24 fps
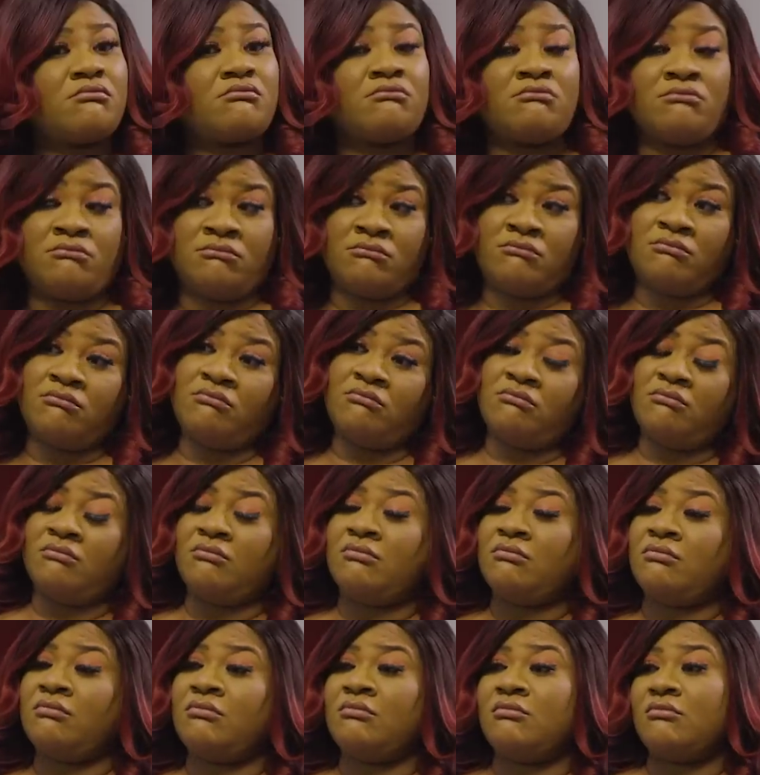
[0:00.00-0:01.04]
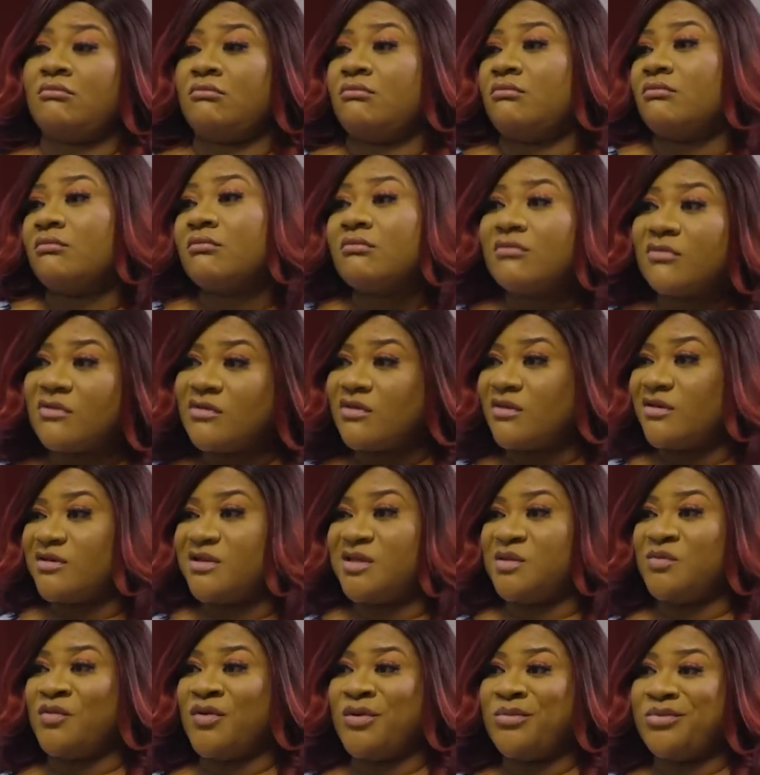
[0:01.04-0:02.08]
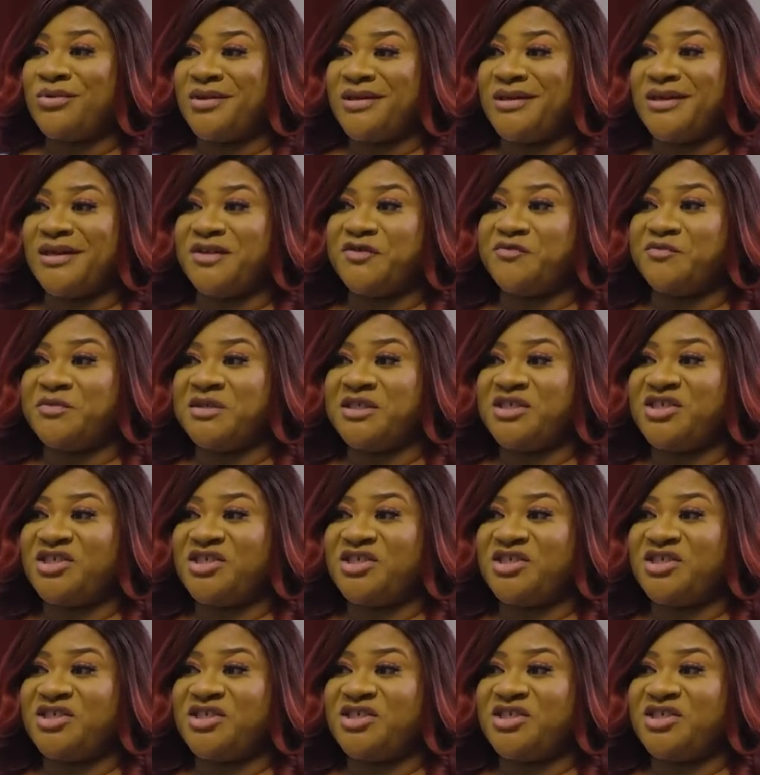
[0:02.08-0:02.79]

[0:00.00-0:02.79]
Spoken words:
The small boy that you've been